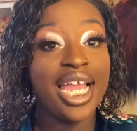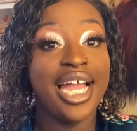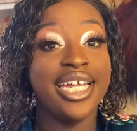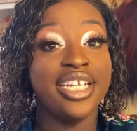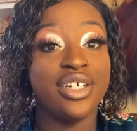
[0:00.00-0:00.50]

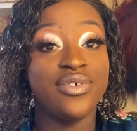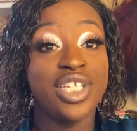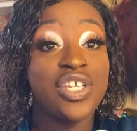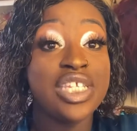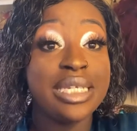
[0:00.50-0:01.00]
I know,
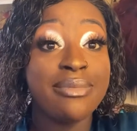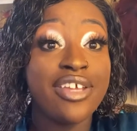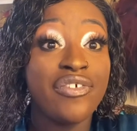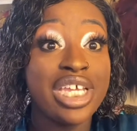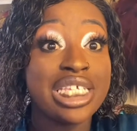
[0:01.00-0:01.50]
when you see
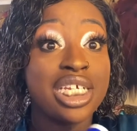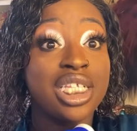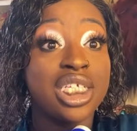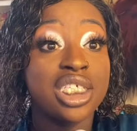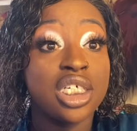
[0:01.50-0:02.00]
my face
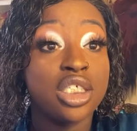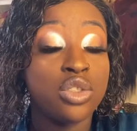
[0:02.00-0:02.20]
looking this good,